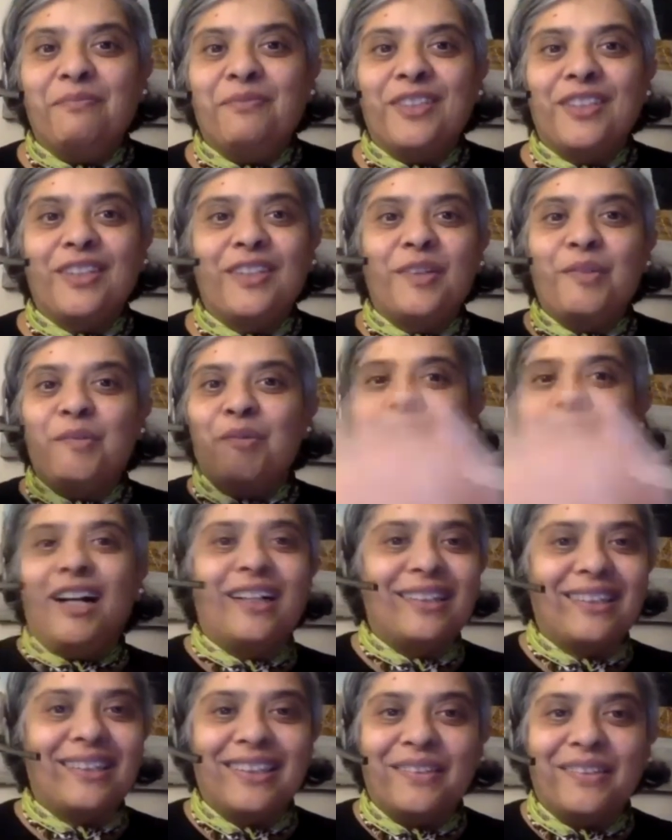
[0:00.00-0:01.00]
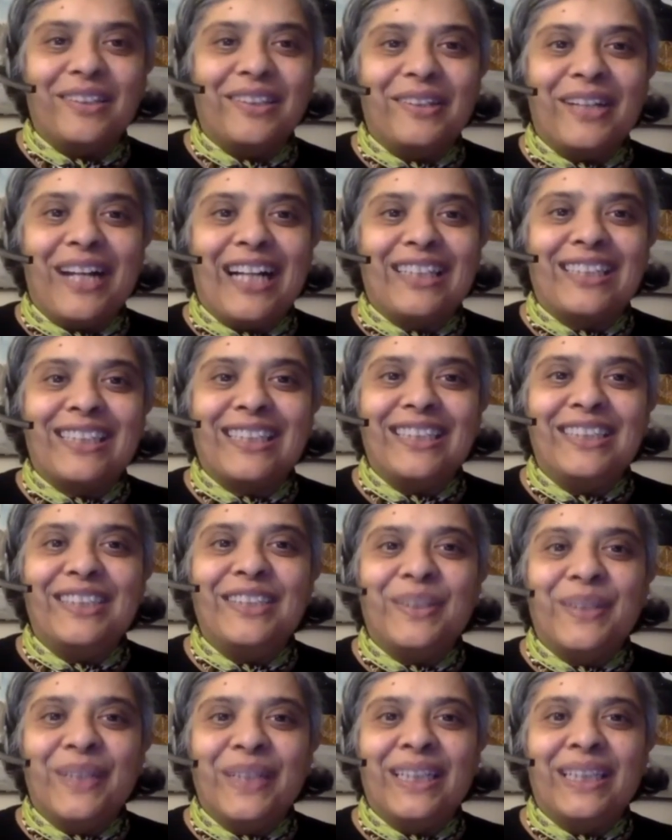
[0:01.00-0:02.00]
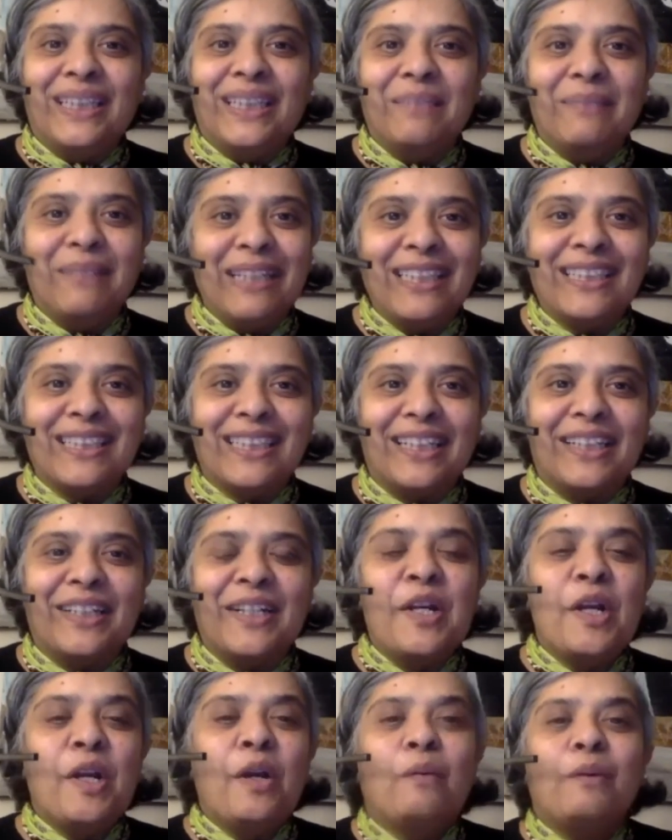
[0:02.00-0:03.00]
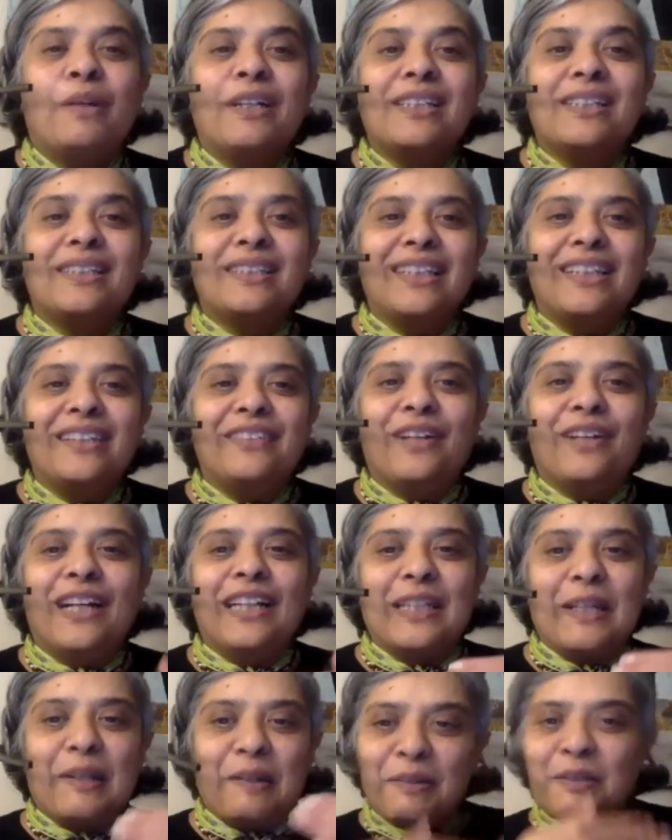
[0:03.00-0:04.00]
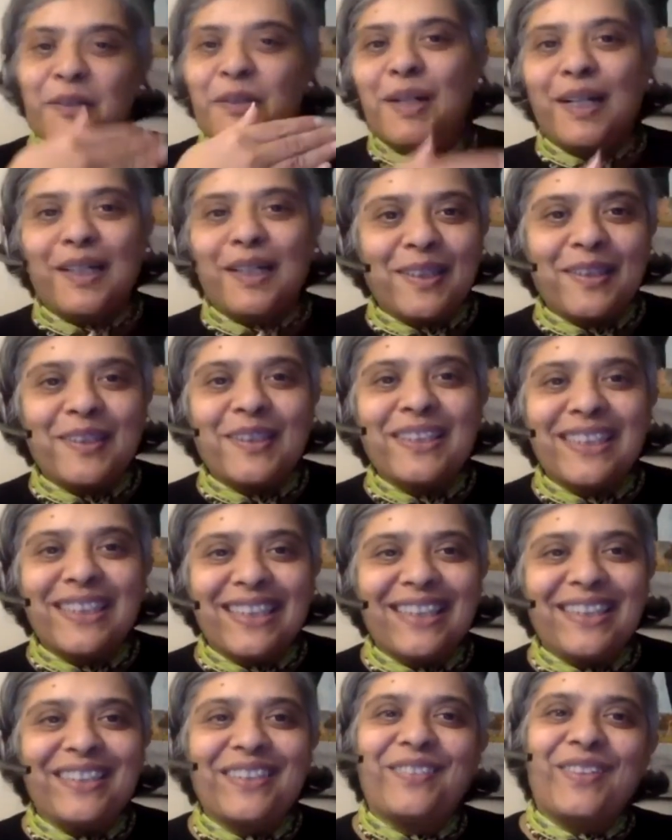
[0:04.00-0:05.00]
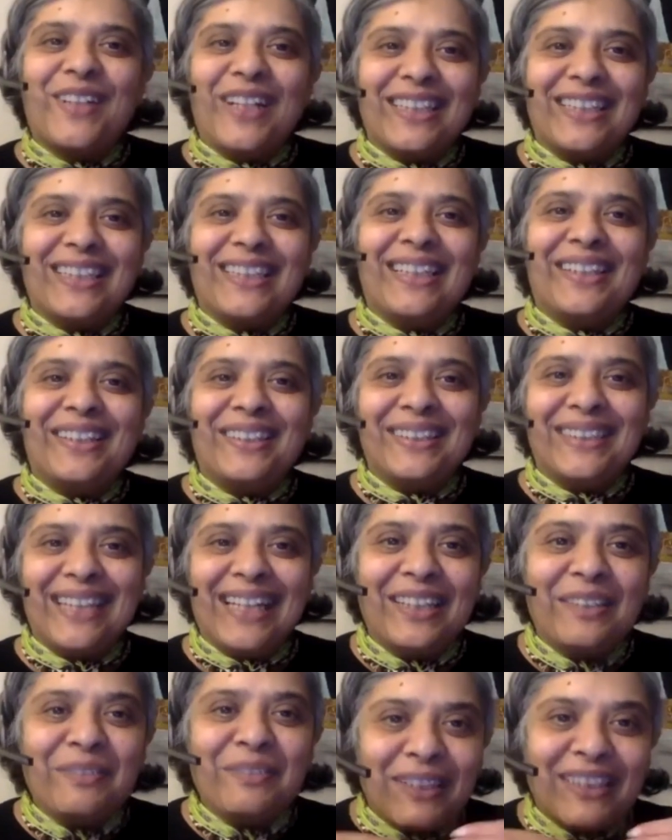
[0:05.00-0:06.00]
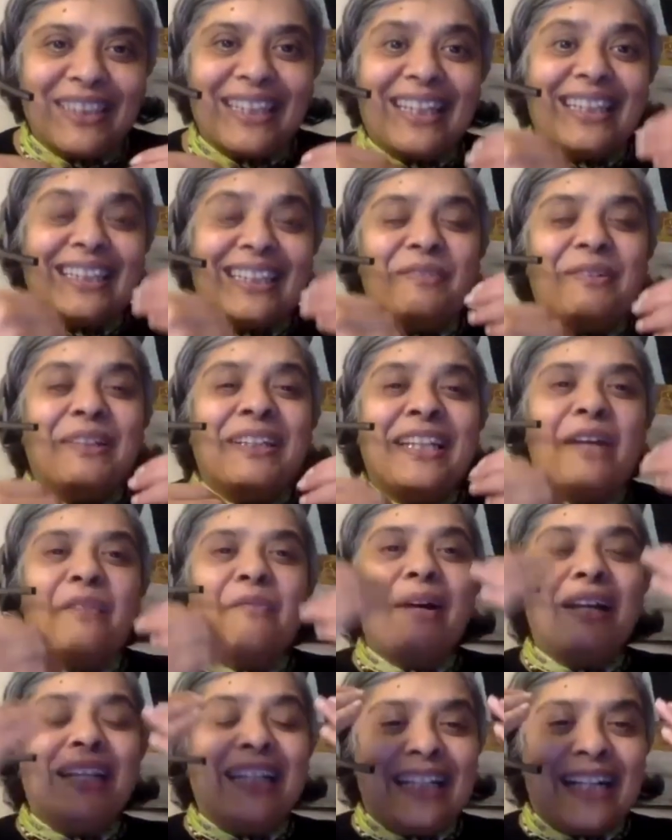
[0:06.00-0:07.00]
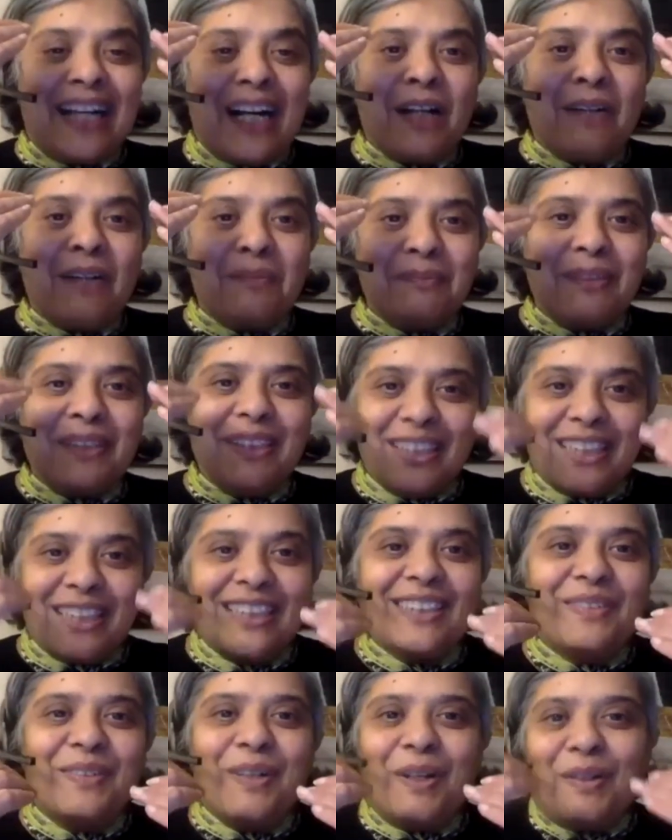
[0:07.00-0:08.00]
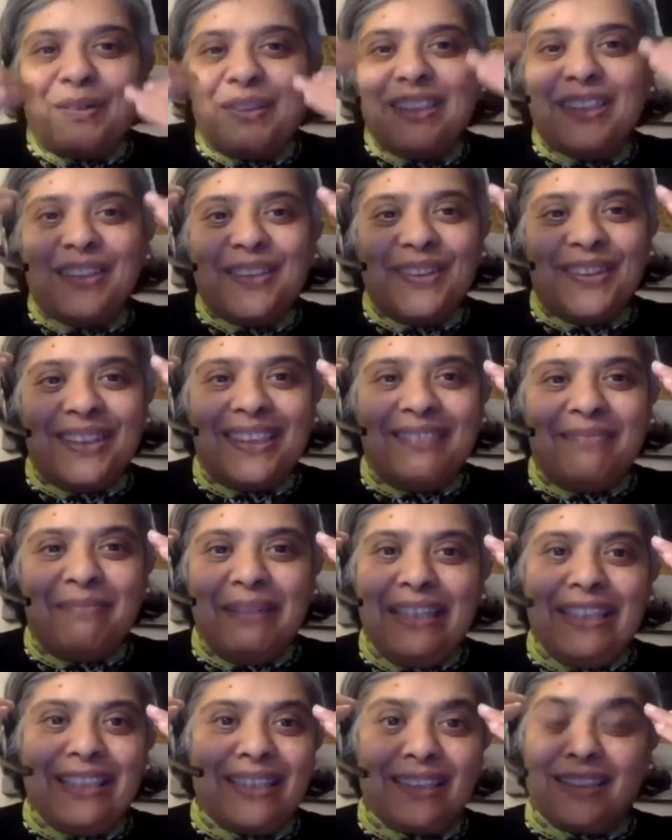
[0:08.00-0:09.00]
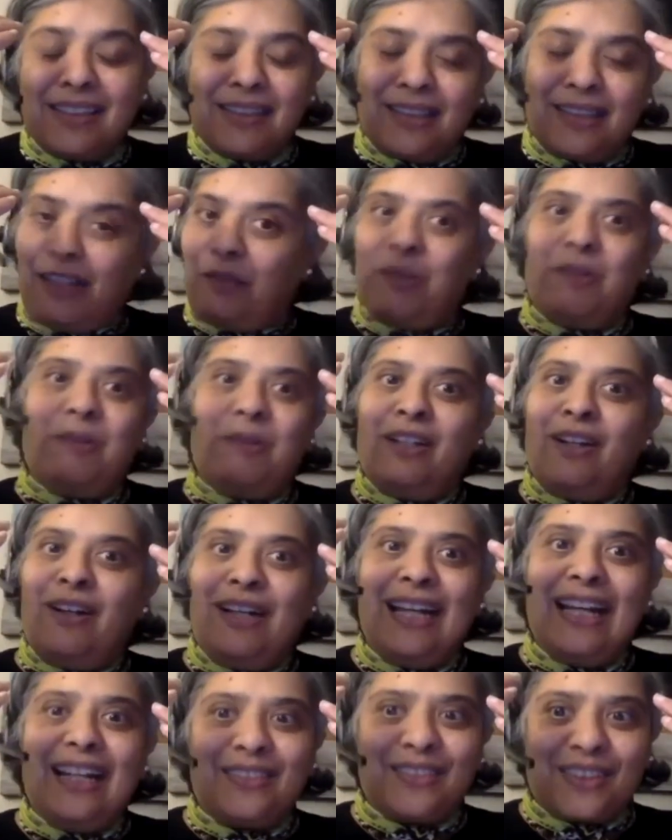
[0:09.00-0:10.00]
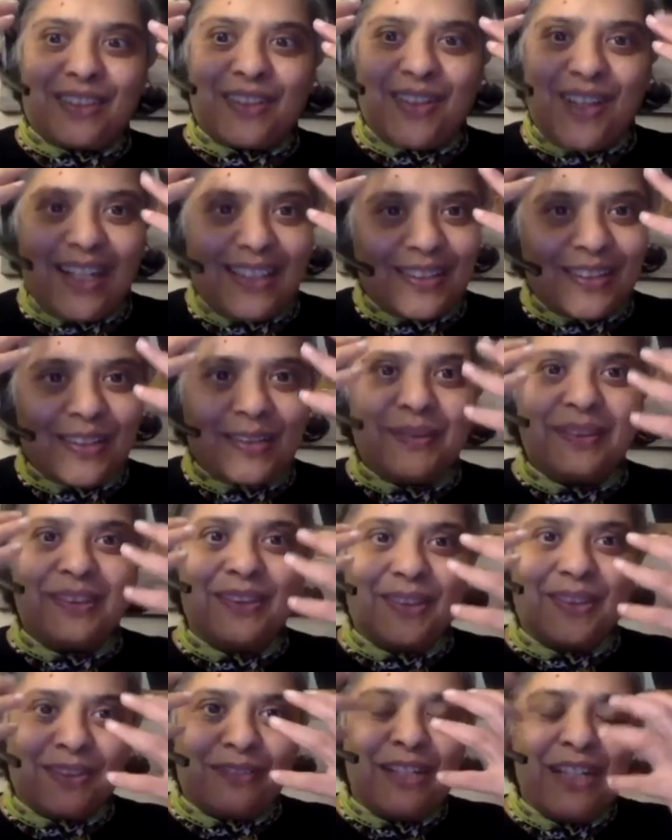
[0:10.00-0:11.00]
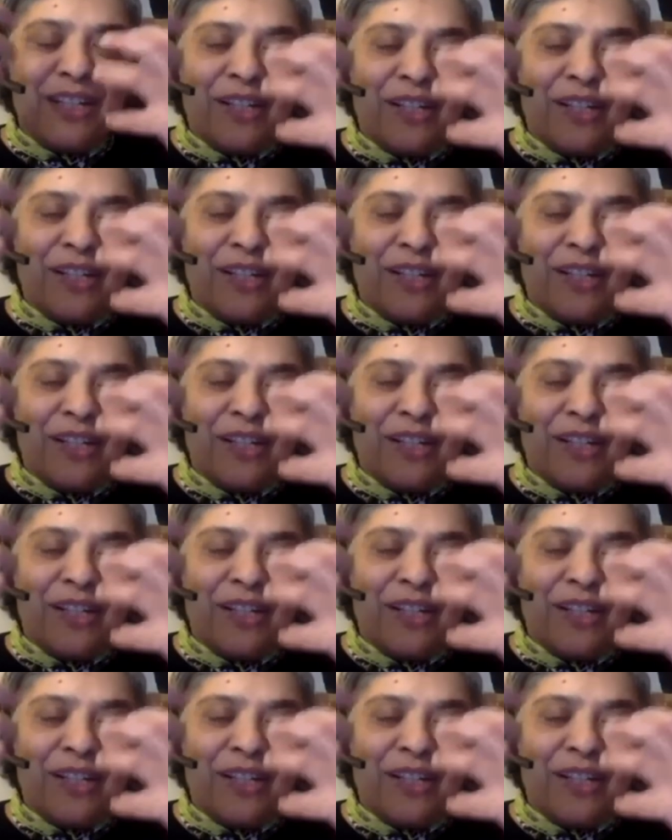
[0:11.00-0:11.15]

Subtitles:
to the work that we were actually doing in the meeting. Whereas if I don't cry those tears right there and then when they're welling up, you know, because what we do in meetings is like, well, we're not allowed to cry, so we'll sort of